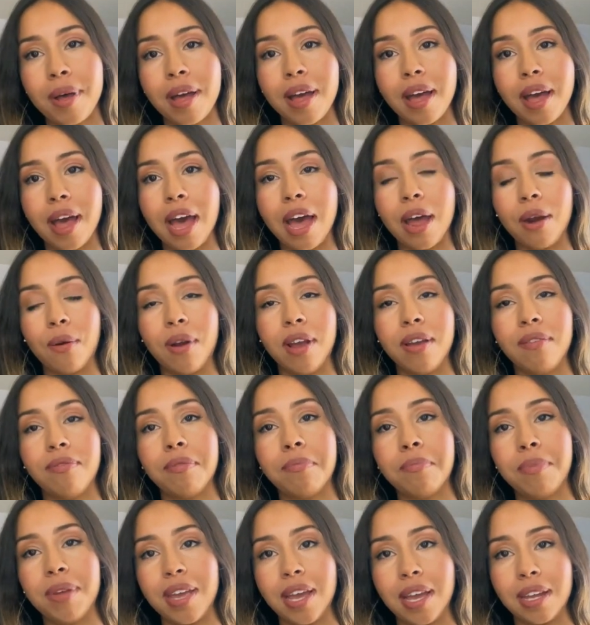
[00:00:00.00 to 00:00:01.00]
How do I
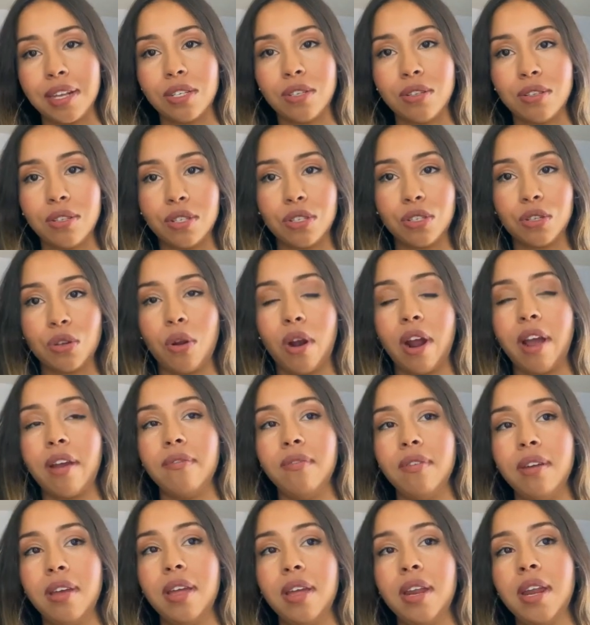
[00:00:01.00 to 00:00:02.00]
even begin to describe
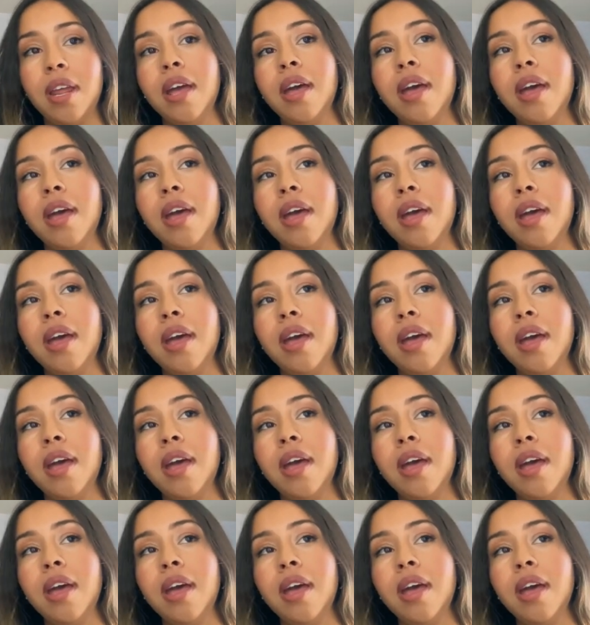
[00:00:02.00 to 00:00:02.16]
it?